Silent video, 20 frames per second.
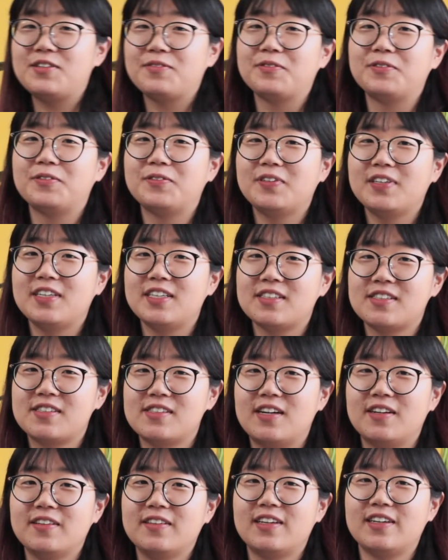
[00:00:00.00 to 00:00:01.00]
of all, it's
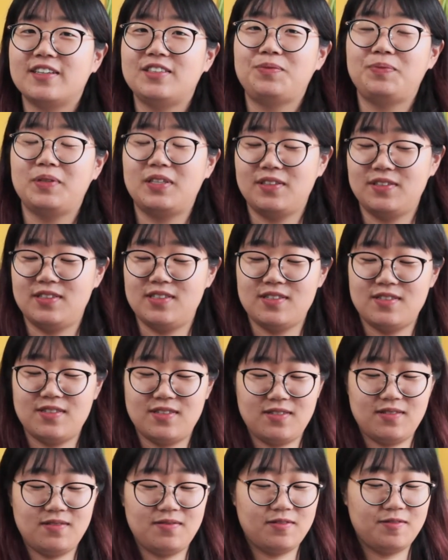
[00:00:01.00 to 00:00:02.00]
not nice because
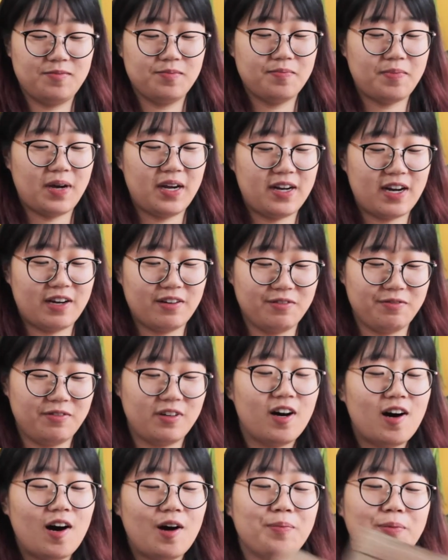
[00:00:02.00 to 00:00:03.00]
it's made out of
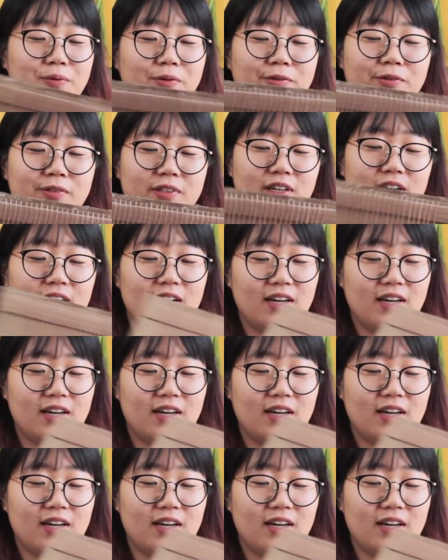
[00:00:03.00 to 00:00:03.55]
cardboard,